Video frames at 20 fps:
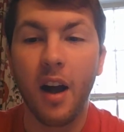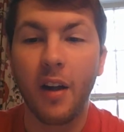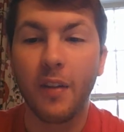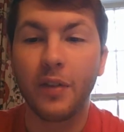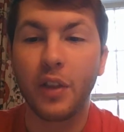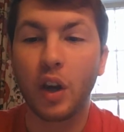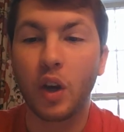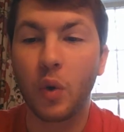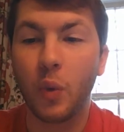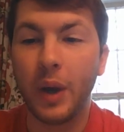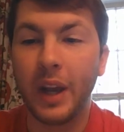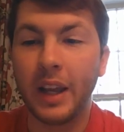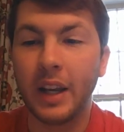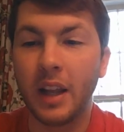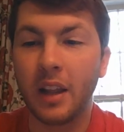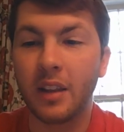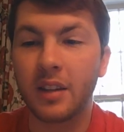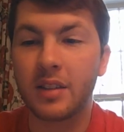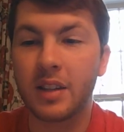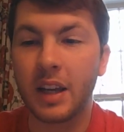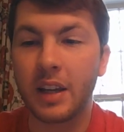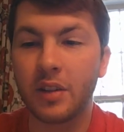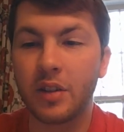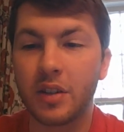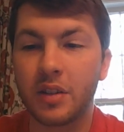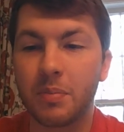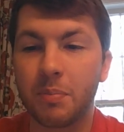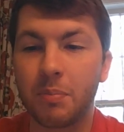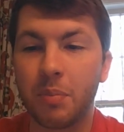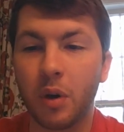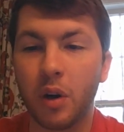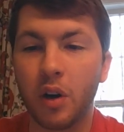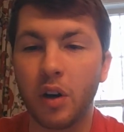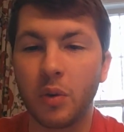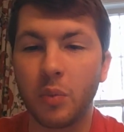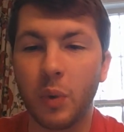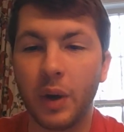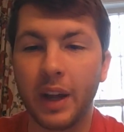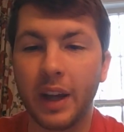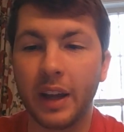The Queen Alexandra's
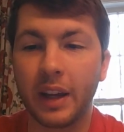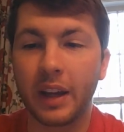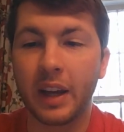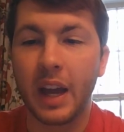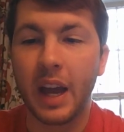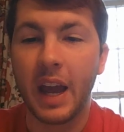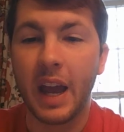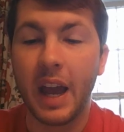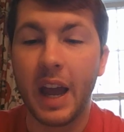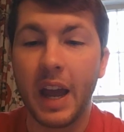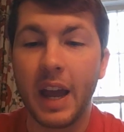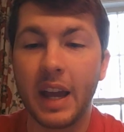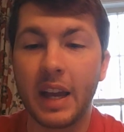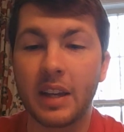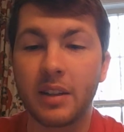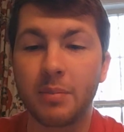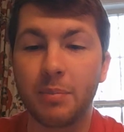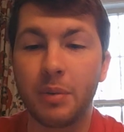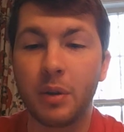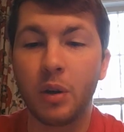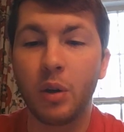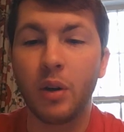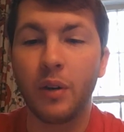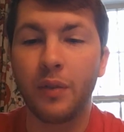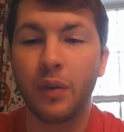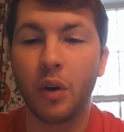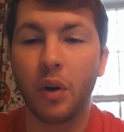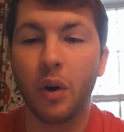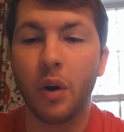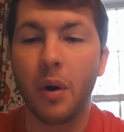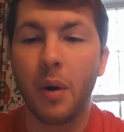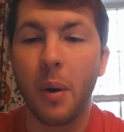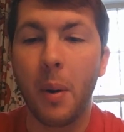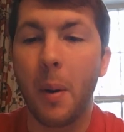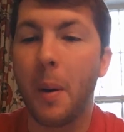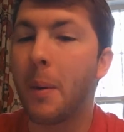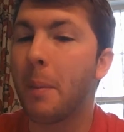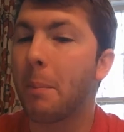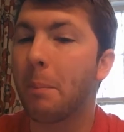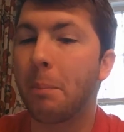bird-wing is beautiful
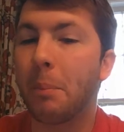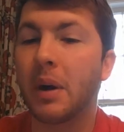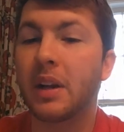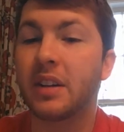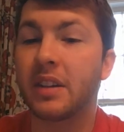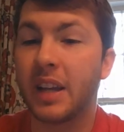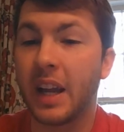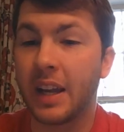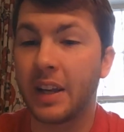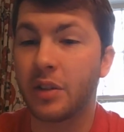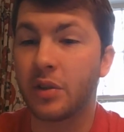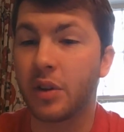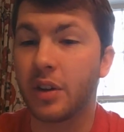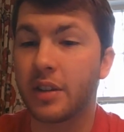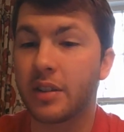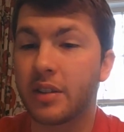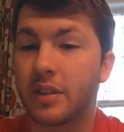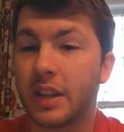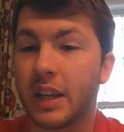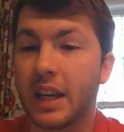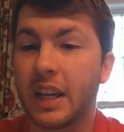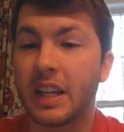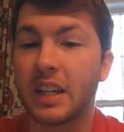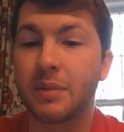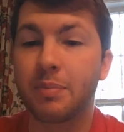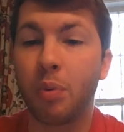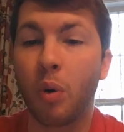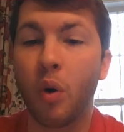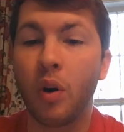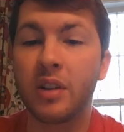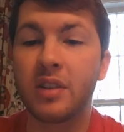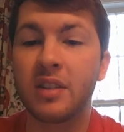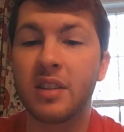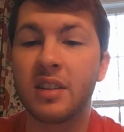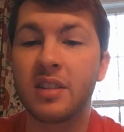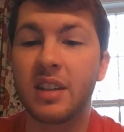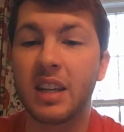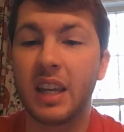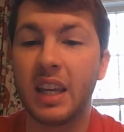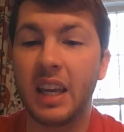but dangerous. It is
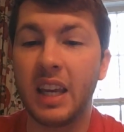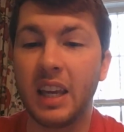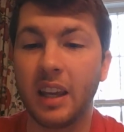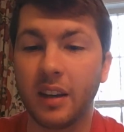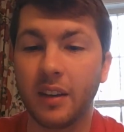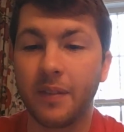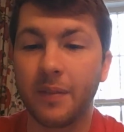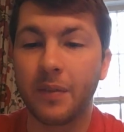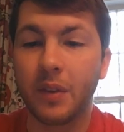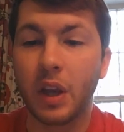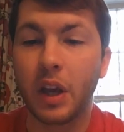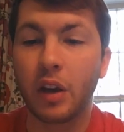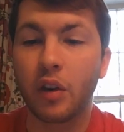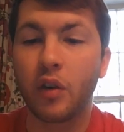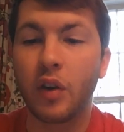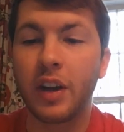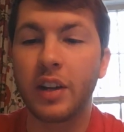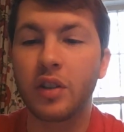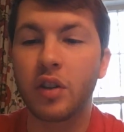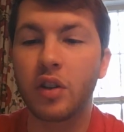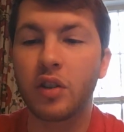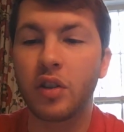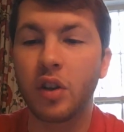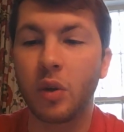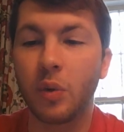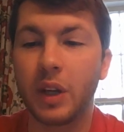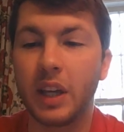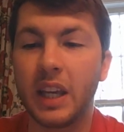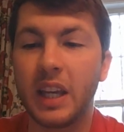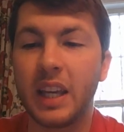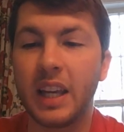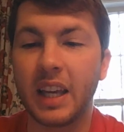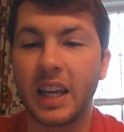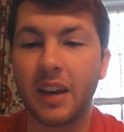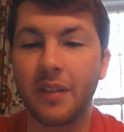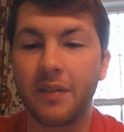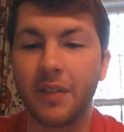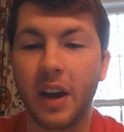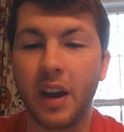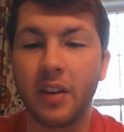poisonous to eat. Creatures who eat it
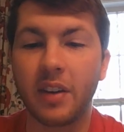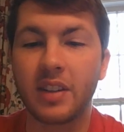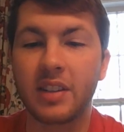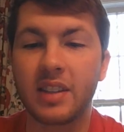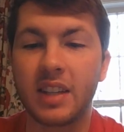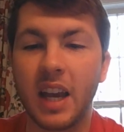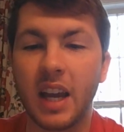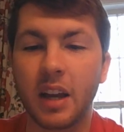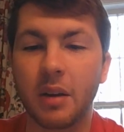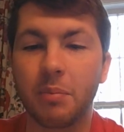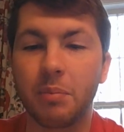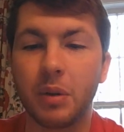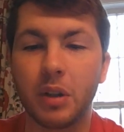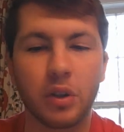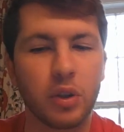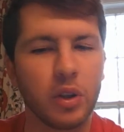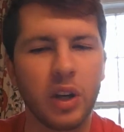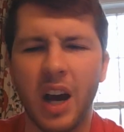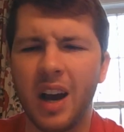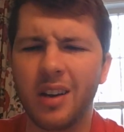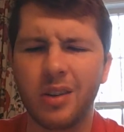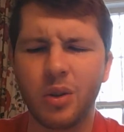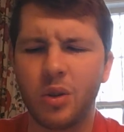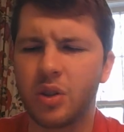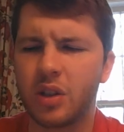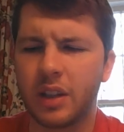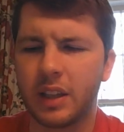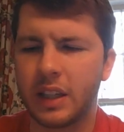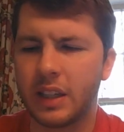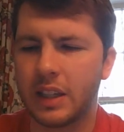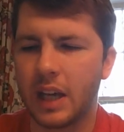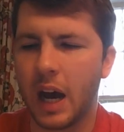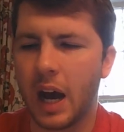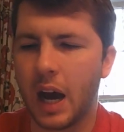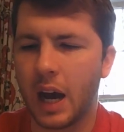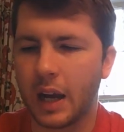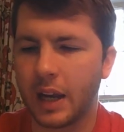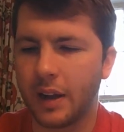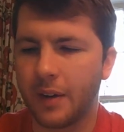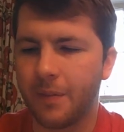get very sick but do not usually die.